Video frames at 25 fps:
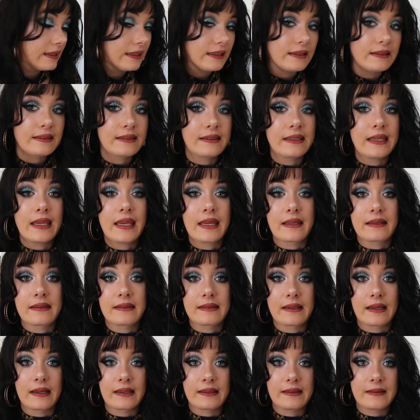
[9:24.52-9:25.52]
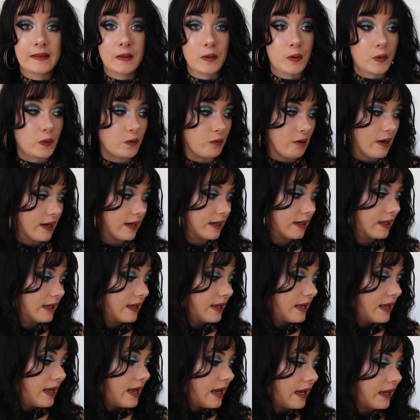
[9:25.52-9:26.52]
the answer. It's not great.
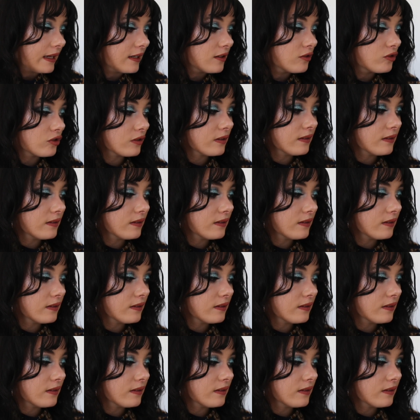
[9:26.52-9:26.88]
It